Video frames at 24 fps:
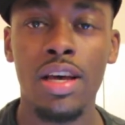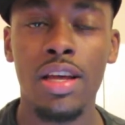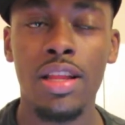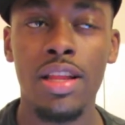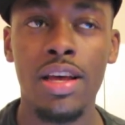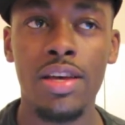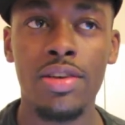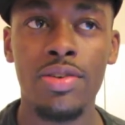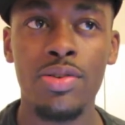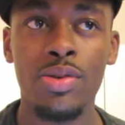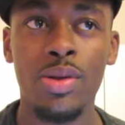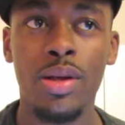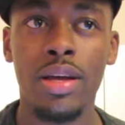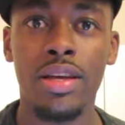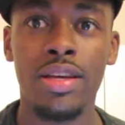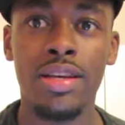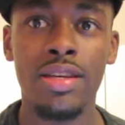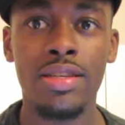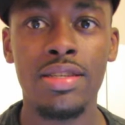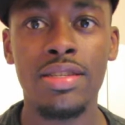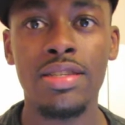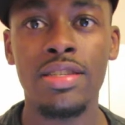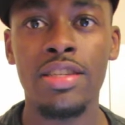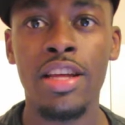like, you know, like
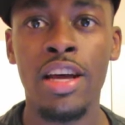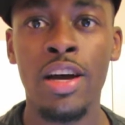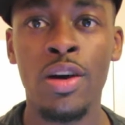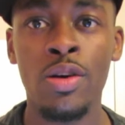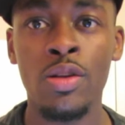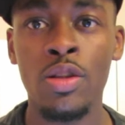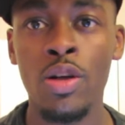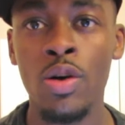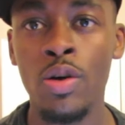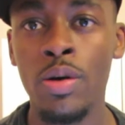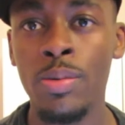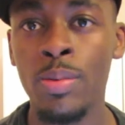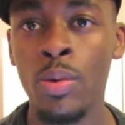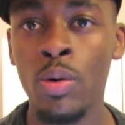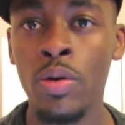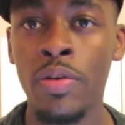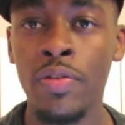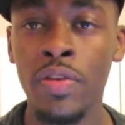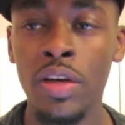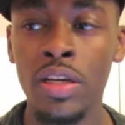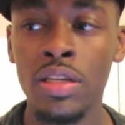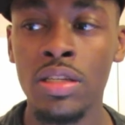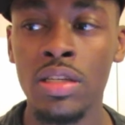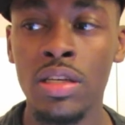Kisses Down Low and
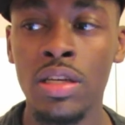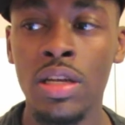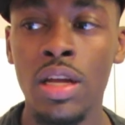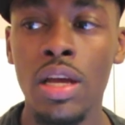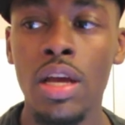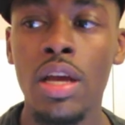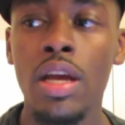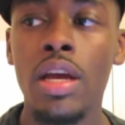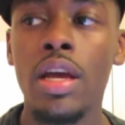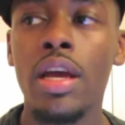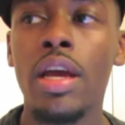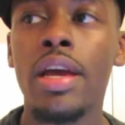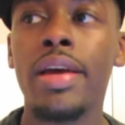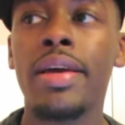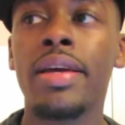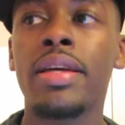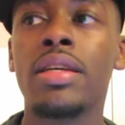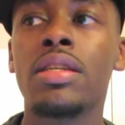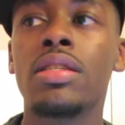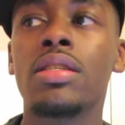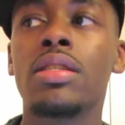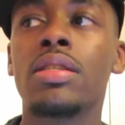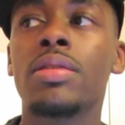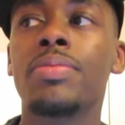Motivation,
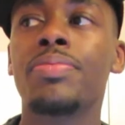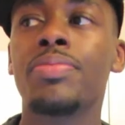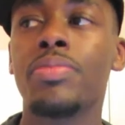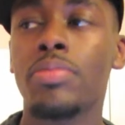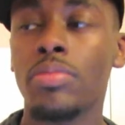and